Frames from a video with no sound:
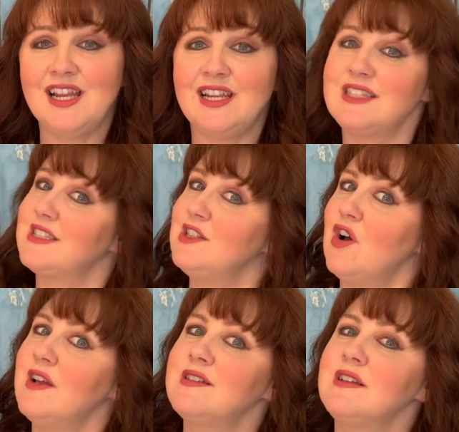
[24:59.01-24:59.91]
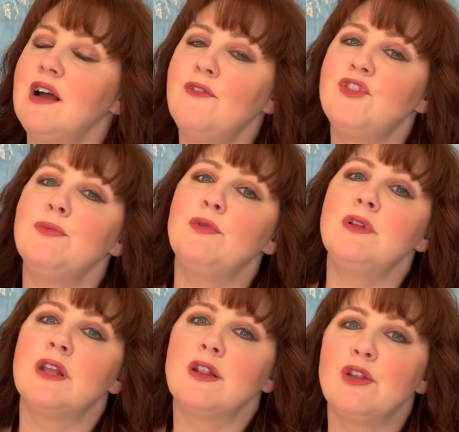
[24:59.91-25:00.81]
It's nice and
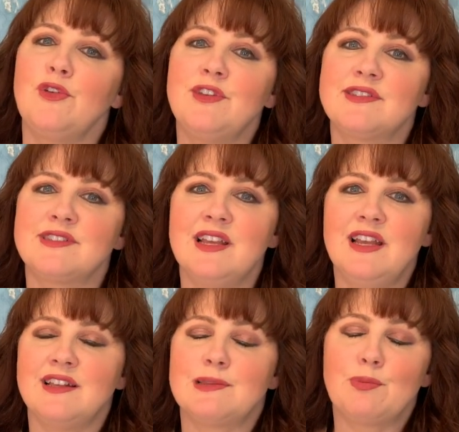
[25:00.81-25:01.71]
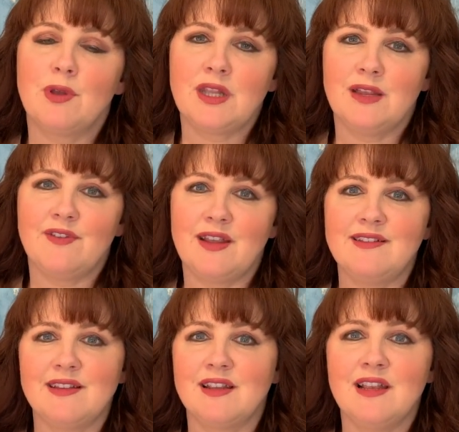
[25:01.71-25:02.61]
comfortable and loose. There's plenty of
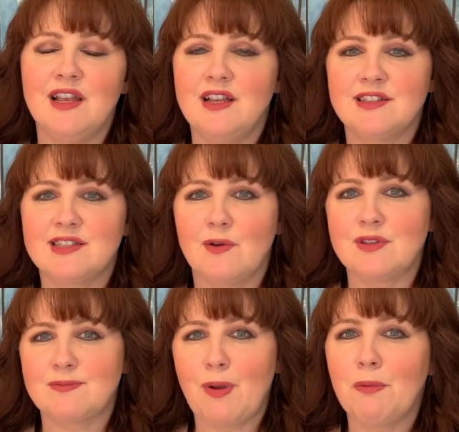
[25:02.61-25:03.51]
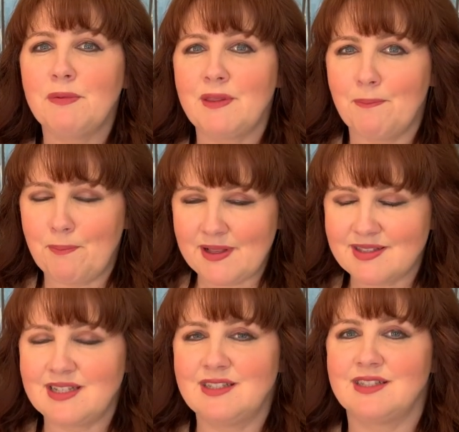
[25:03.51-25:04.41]
ease in it. So it's probably the best
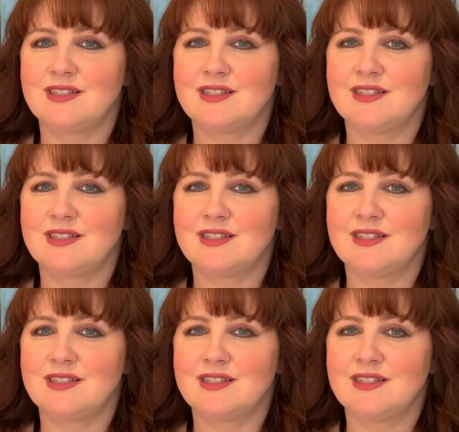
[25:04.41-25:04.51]
thing to